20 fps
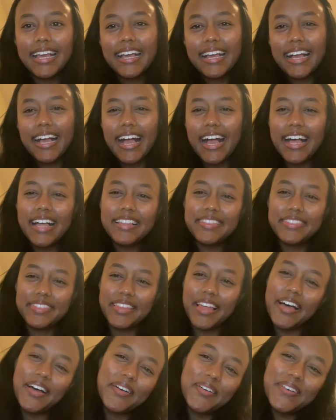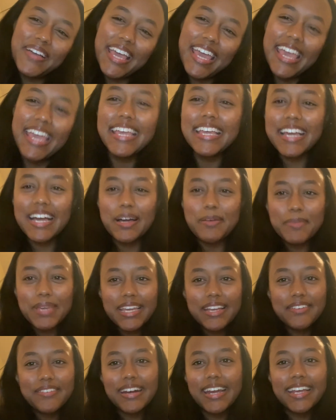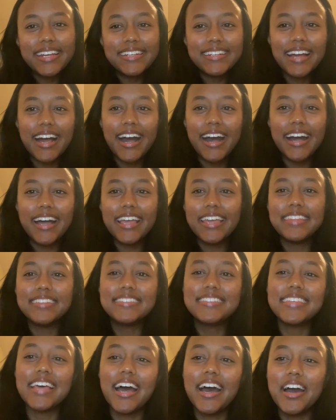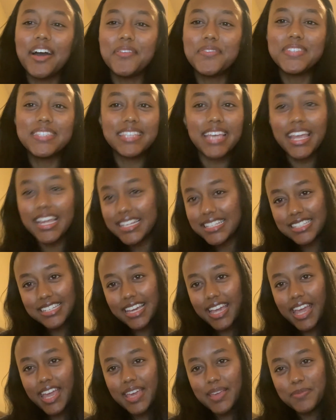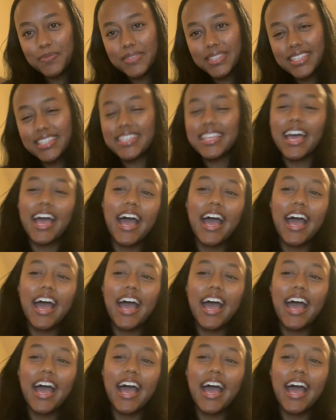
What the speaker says: Hello, incoming grade nines of St. James.